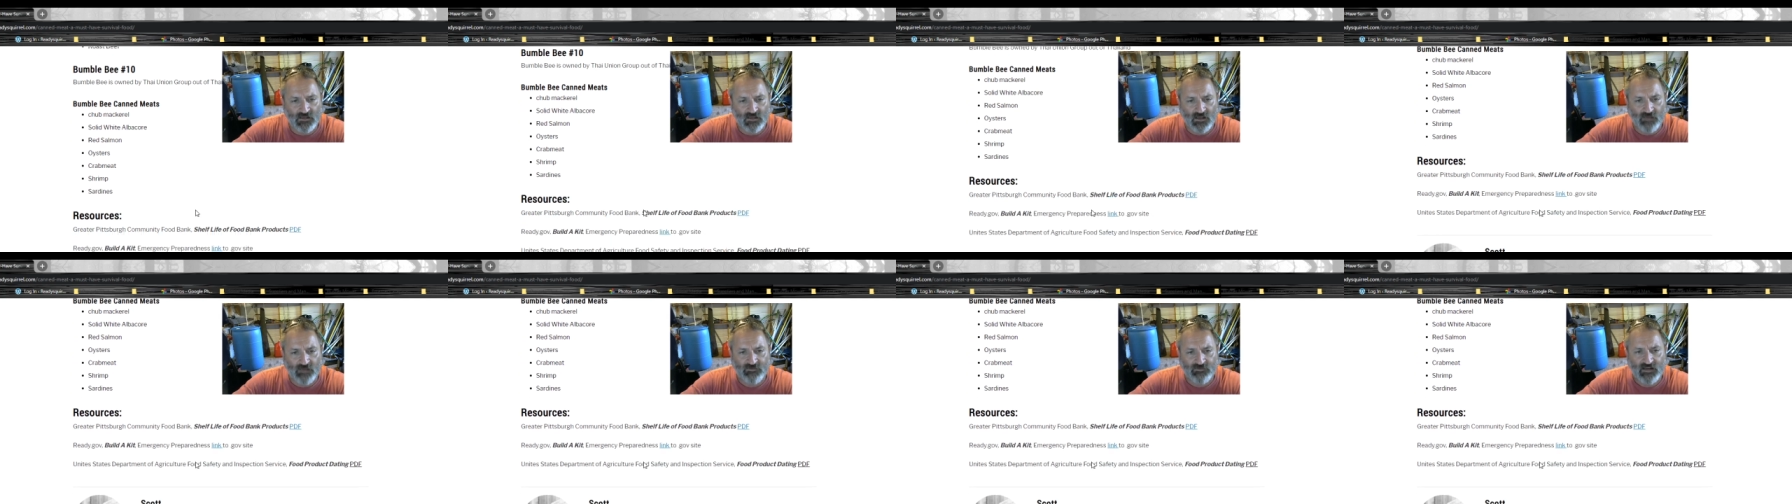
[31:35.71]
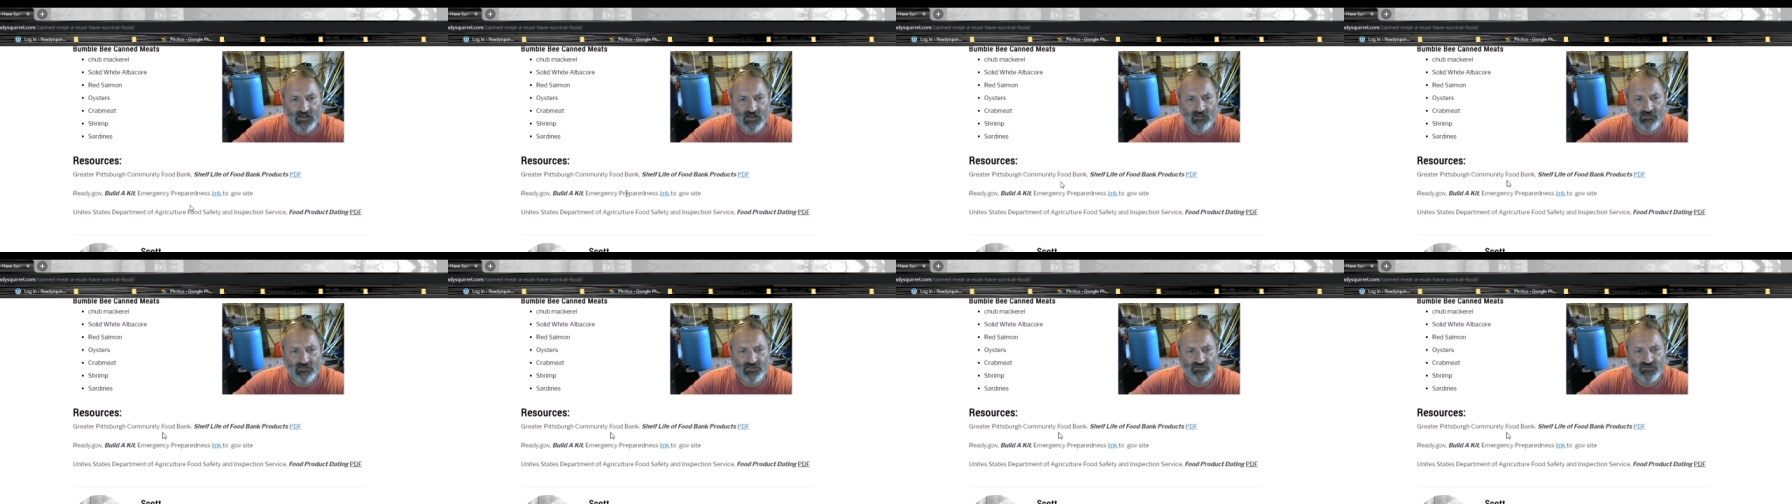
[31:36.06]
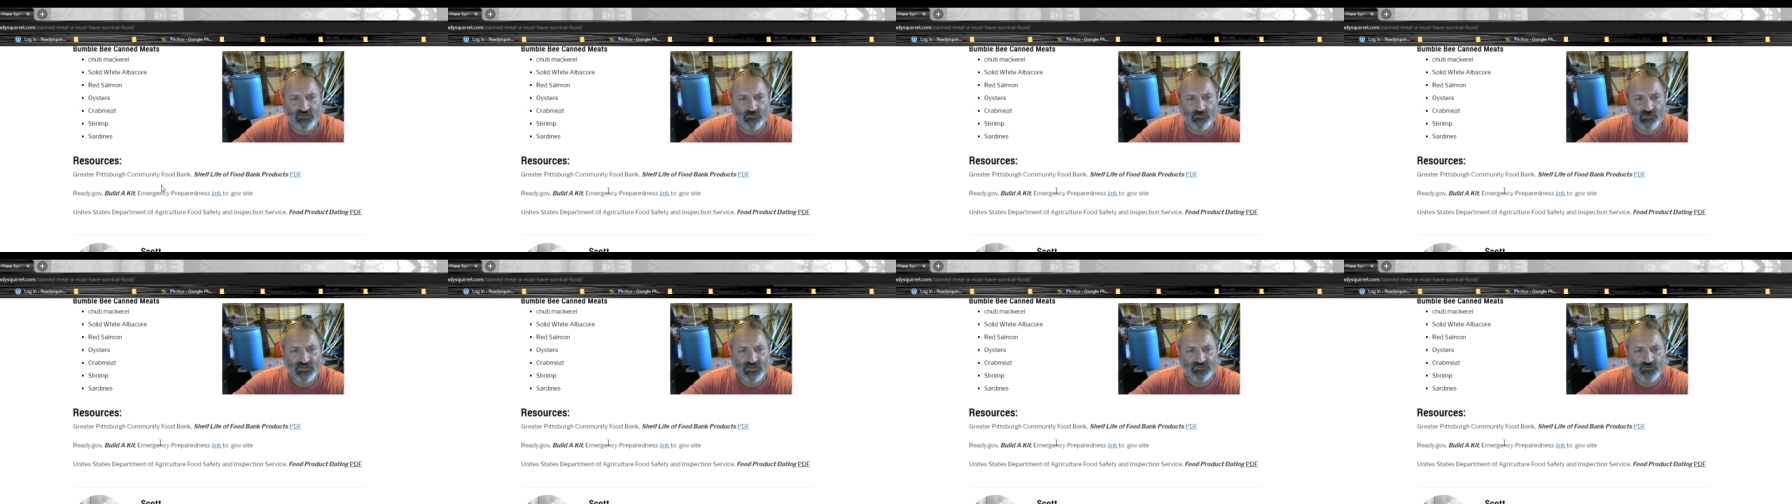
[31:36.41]
I've got a list
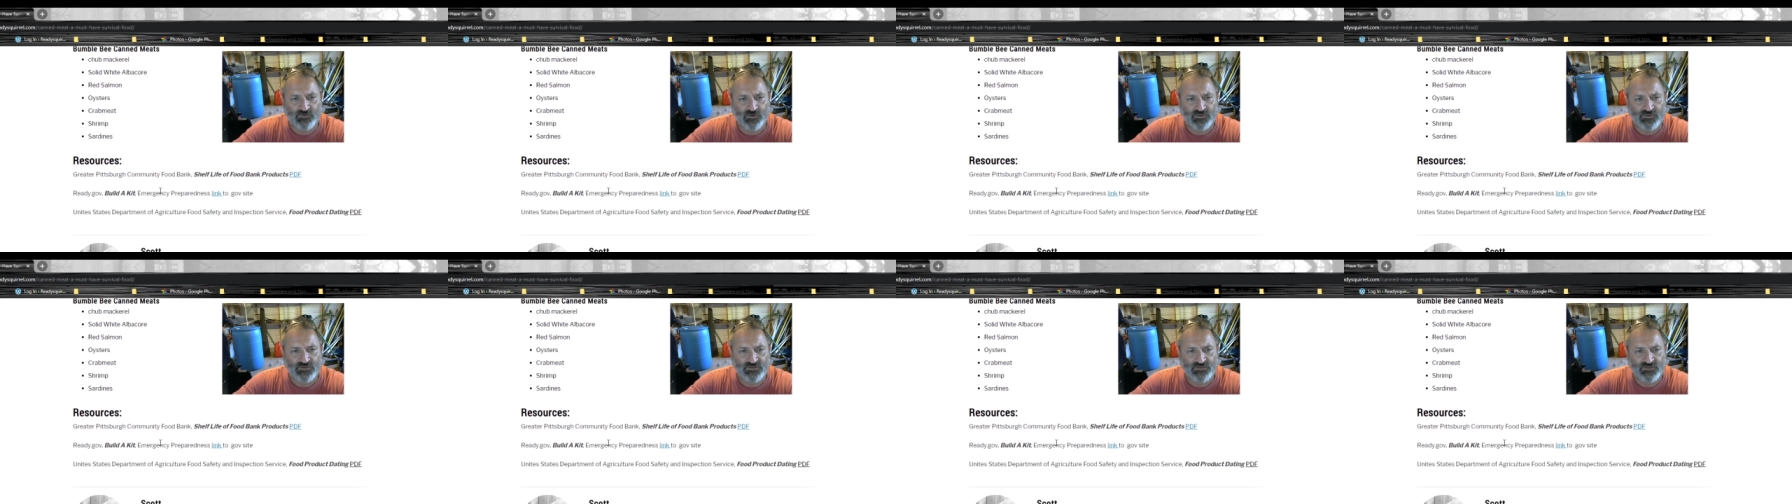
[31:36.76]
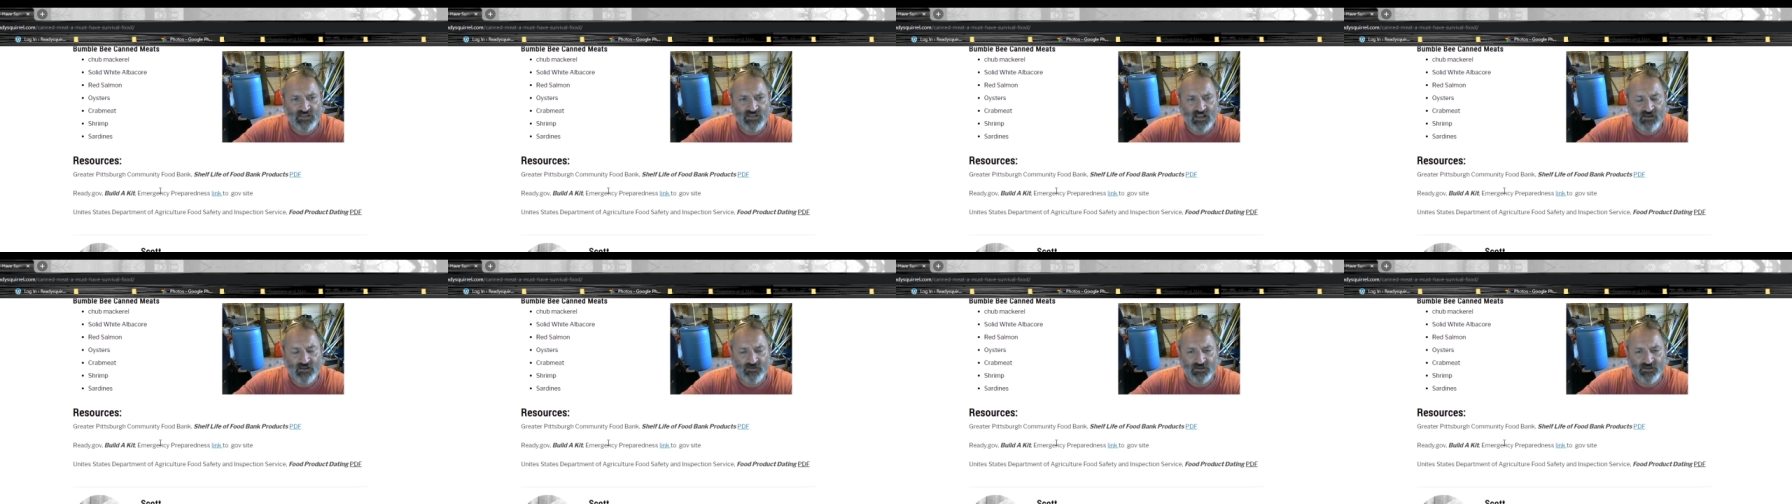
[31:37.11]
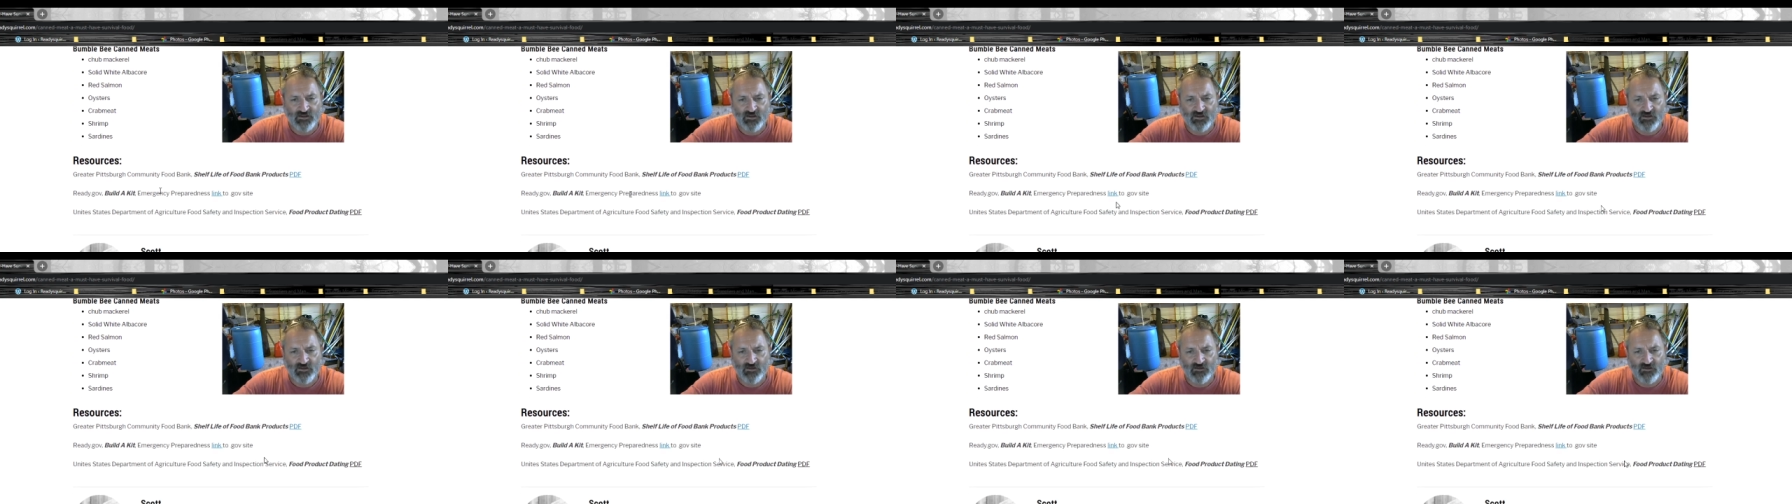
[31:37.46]
of resources down
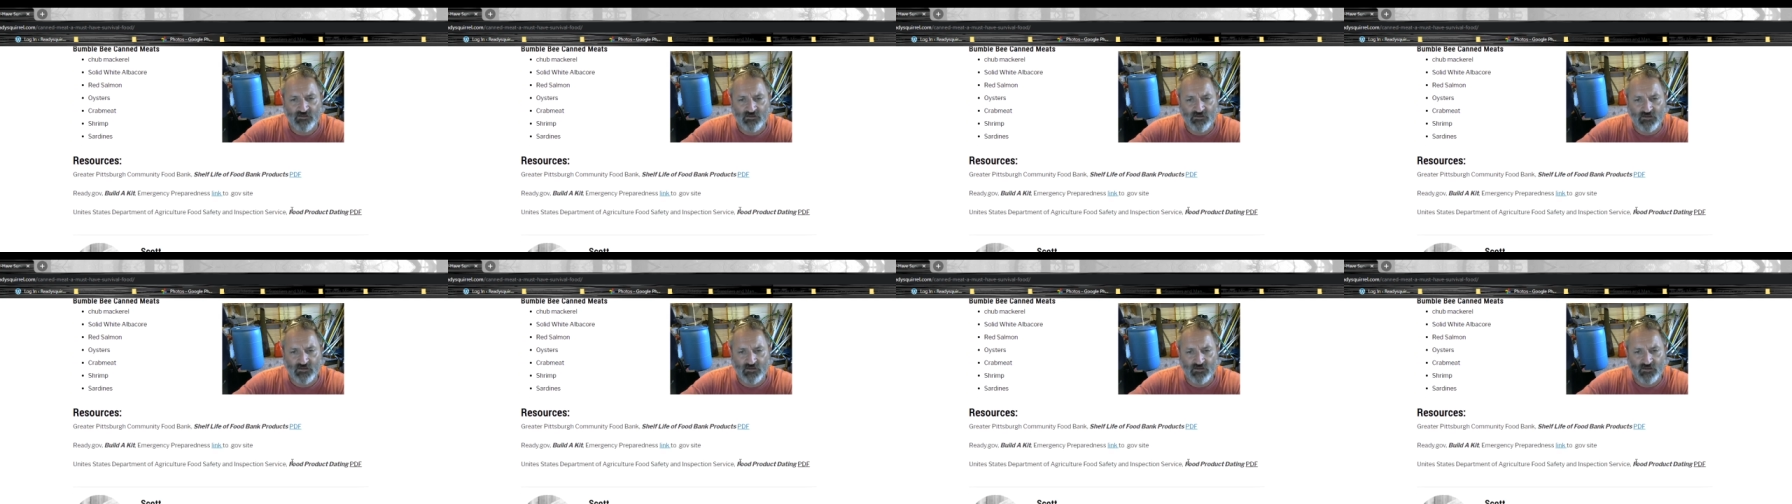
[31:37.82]
here.